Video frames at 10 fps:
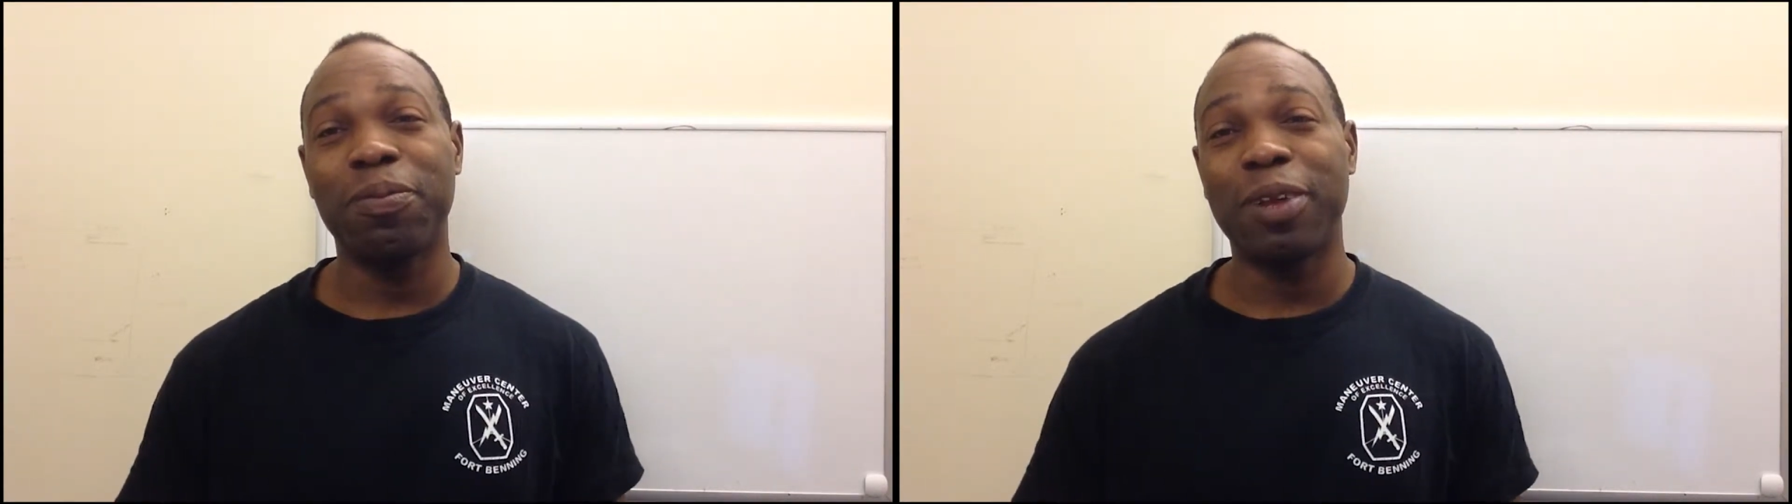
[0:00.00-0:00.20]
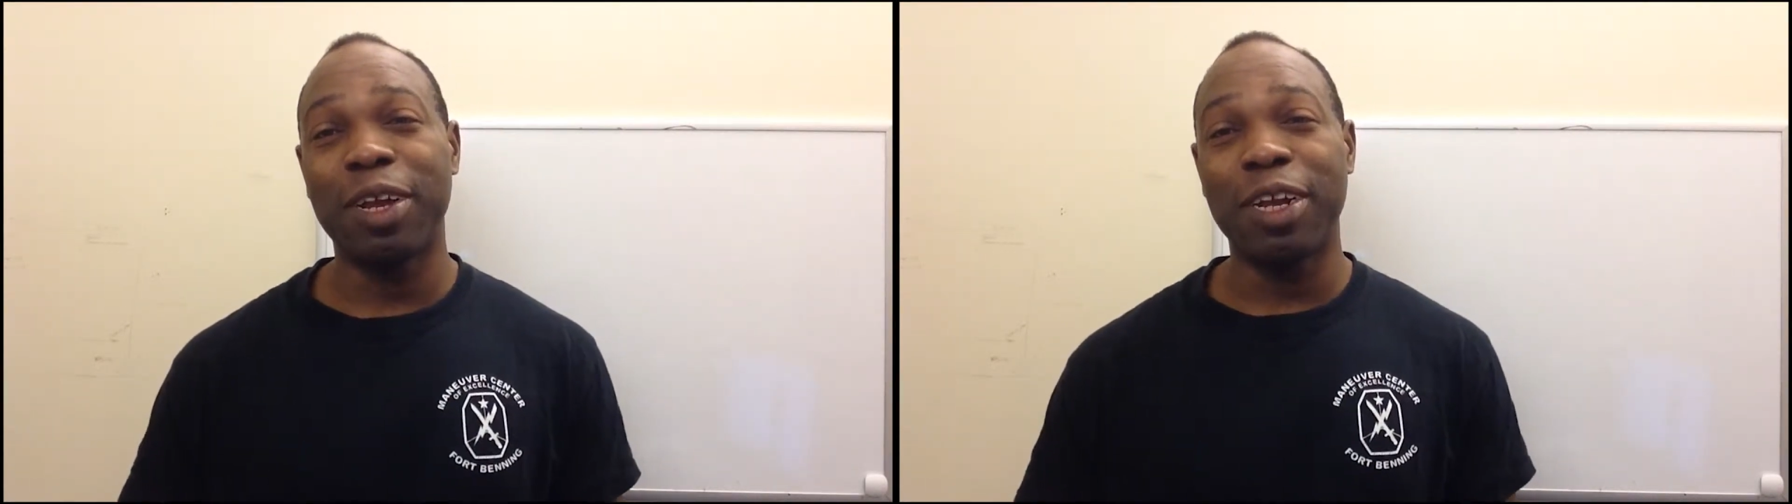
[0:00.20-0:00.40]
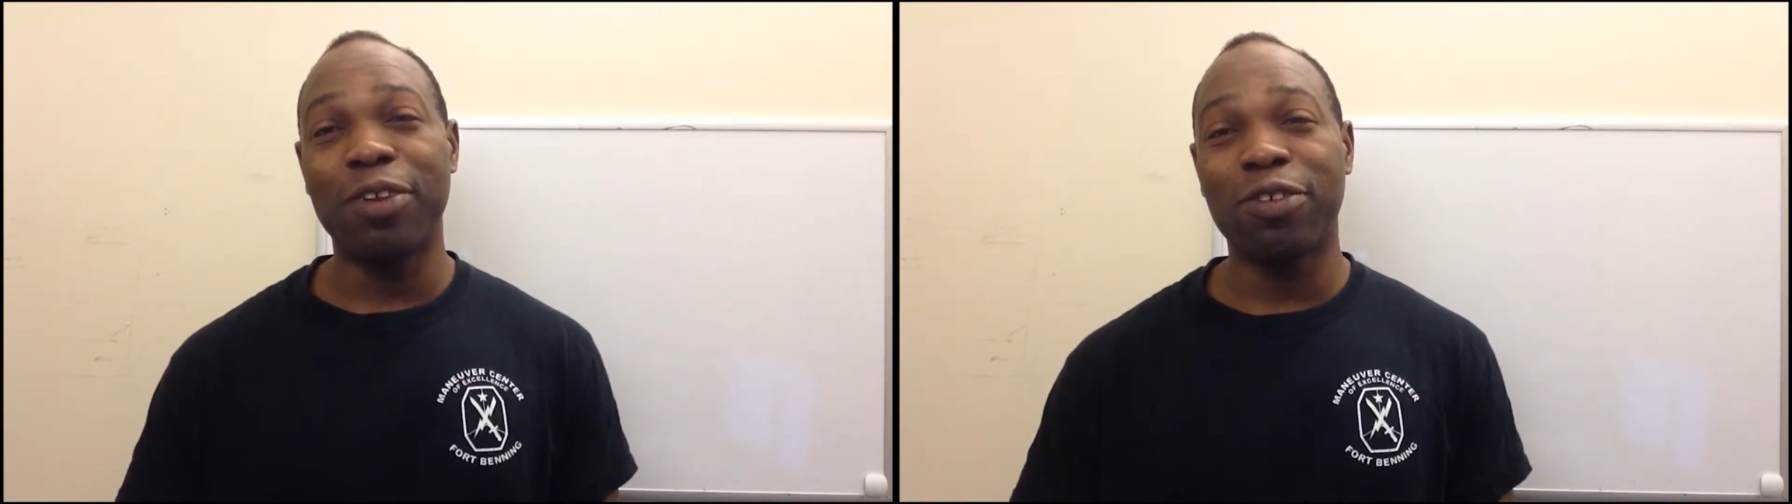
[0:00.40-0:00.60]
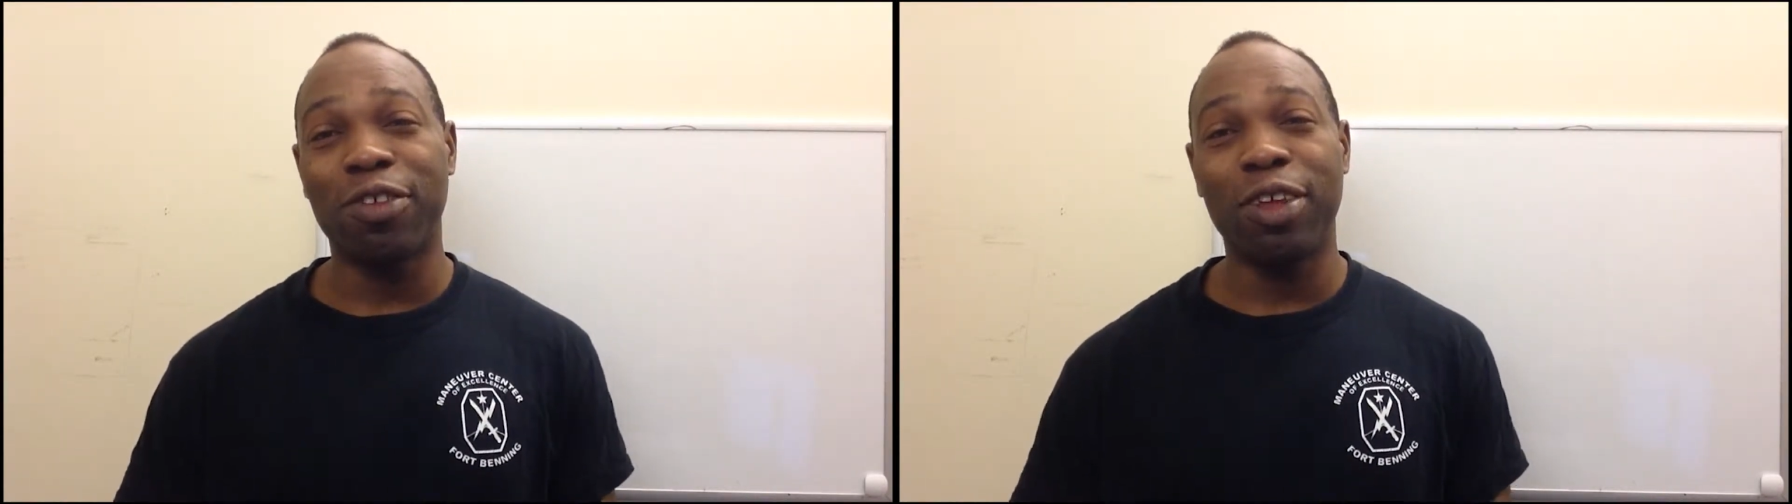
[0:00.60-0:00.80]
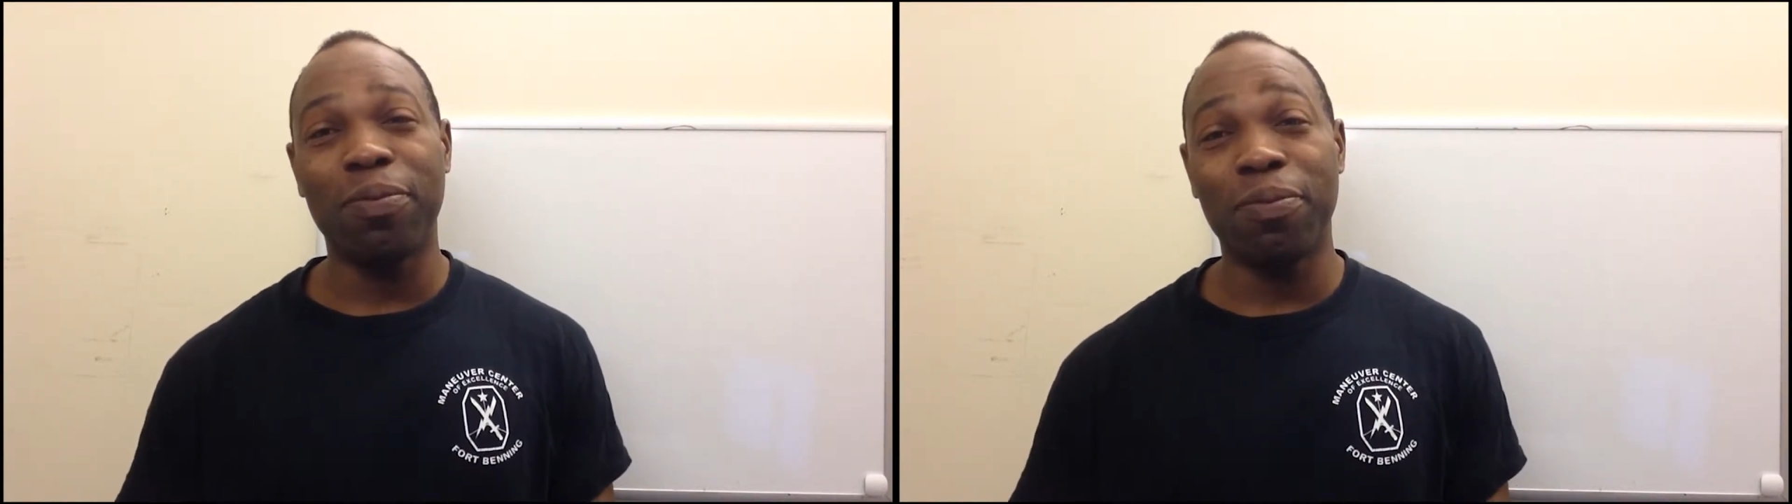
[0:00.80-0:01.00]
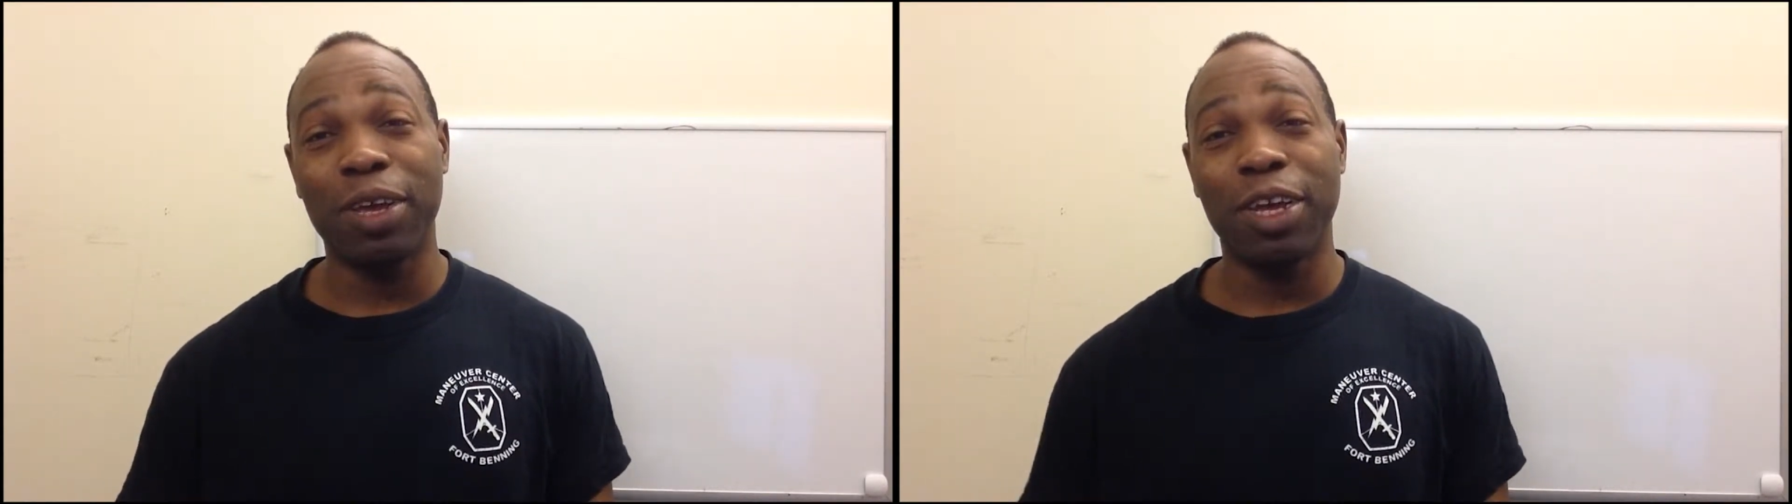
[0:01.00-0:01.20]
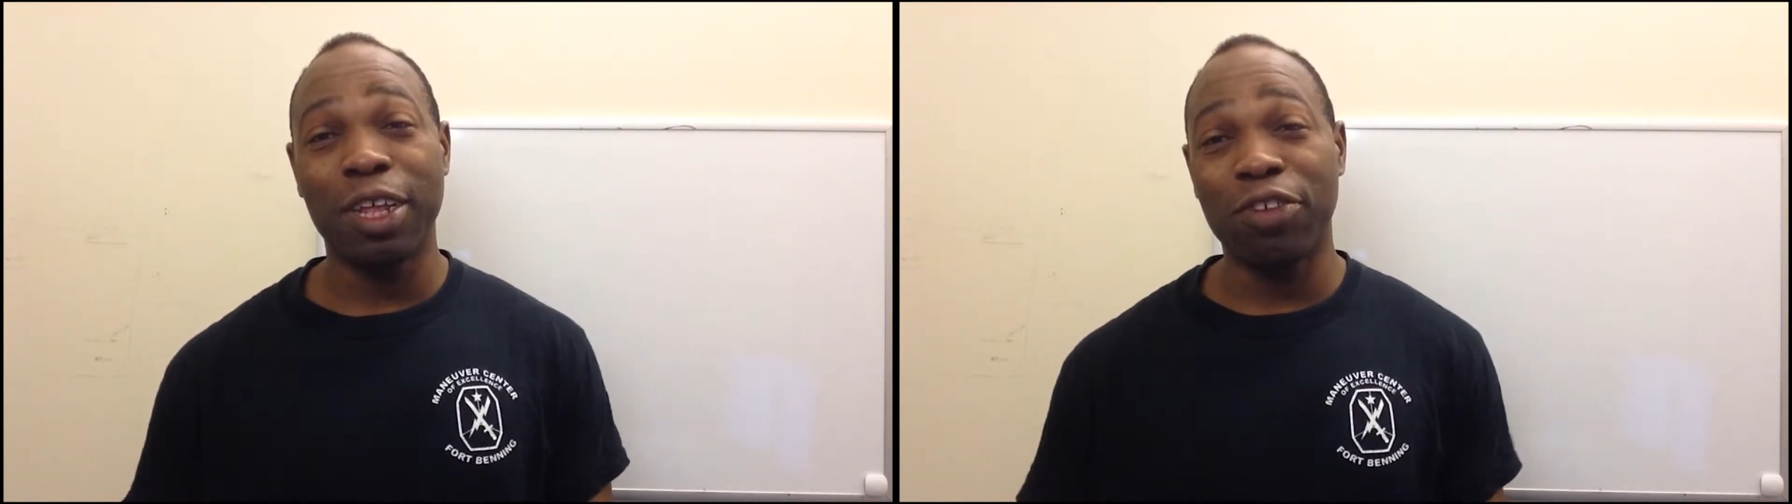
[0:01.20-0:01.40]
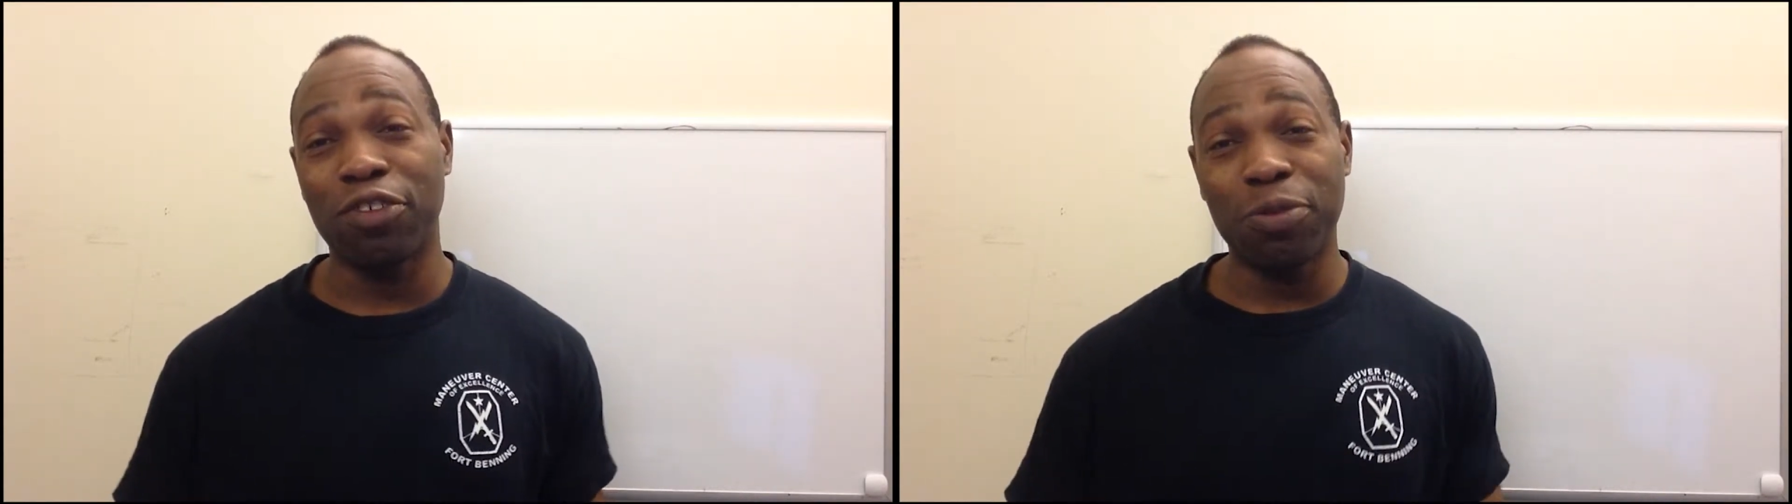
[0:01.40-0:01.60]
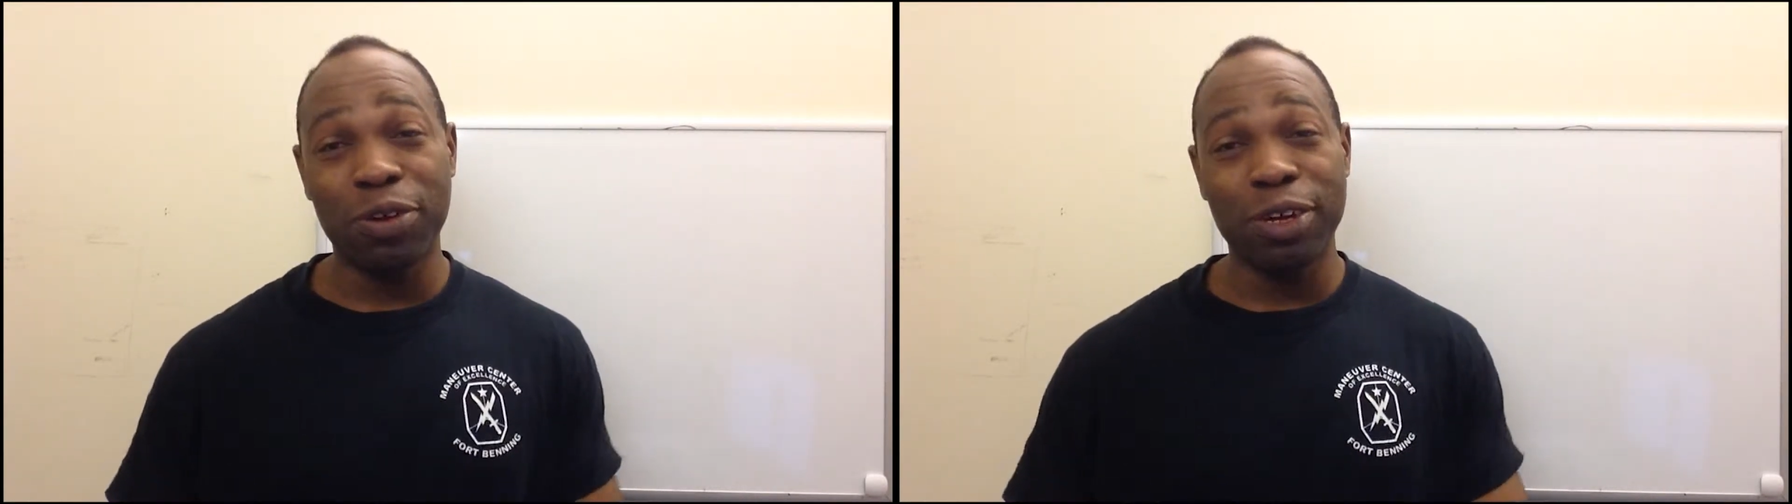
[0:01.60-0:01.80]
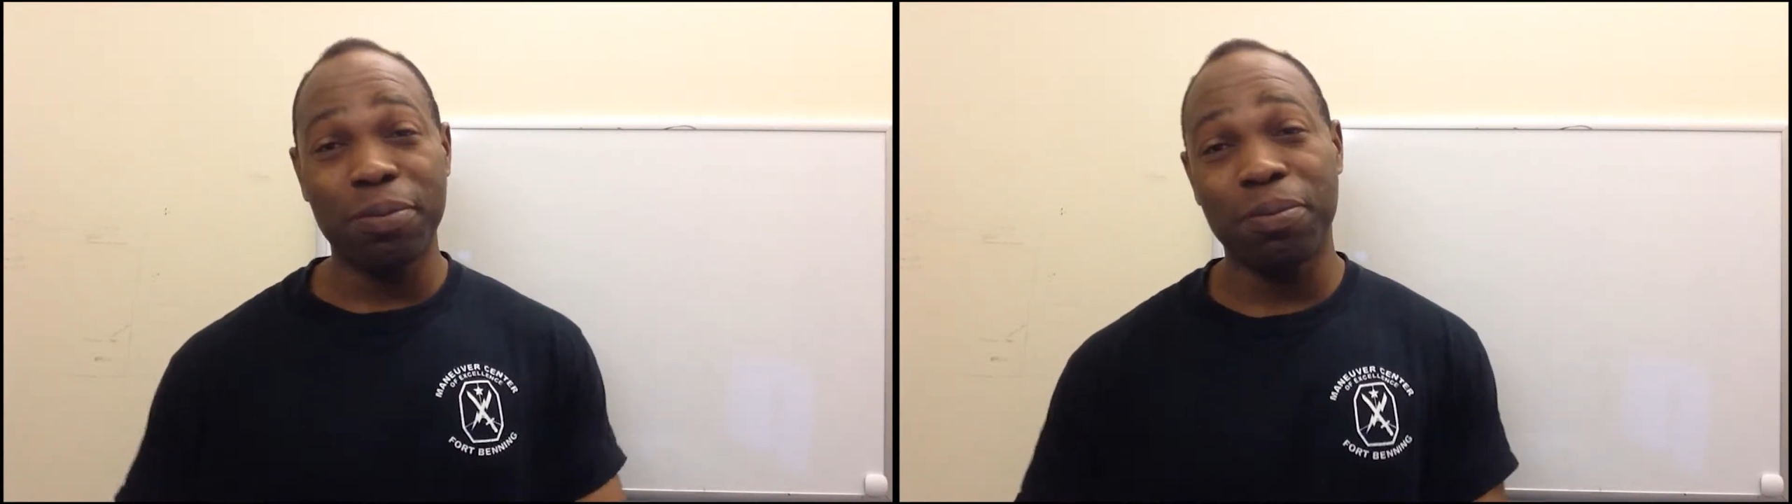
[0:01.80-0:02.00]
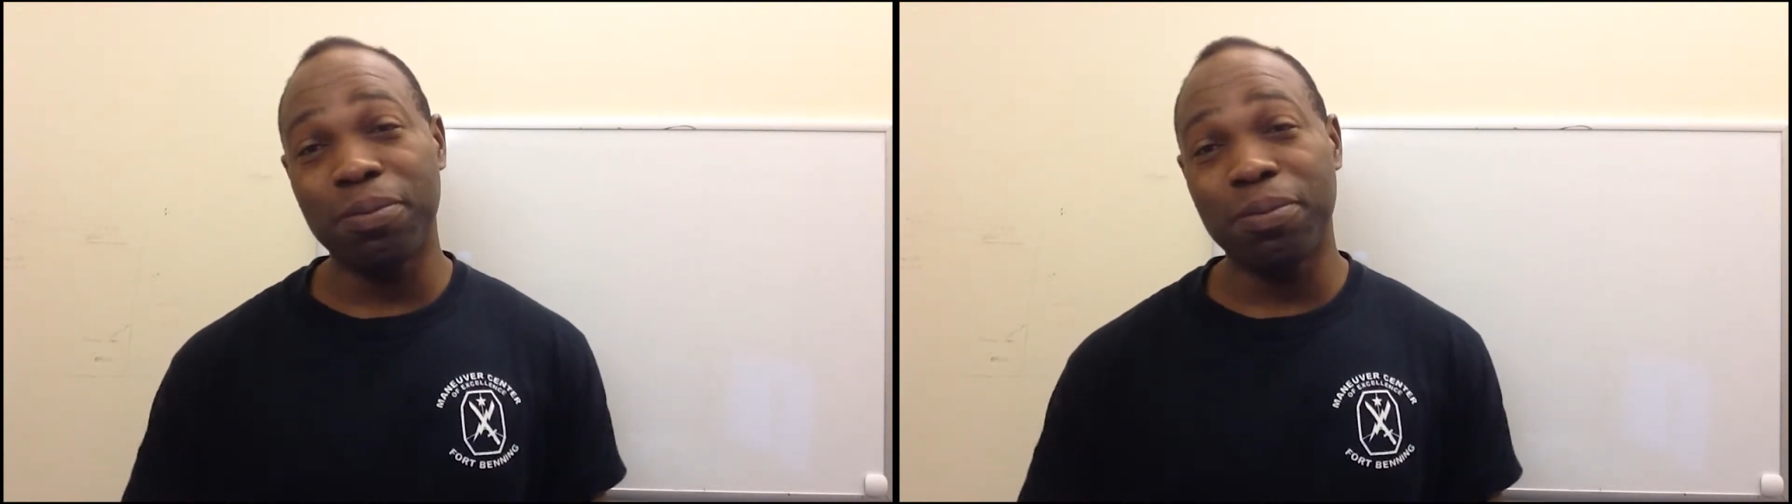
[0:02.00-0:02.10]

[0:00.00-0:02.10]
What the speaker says: I need to go to sleep because I just woke up.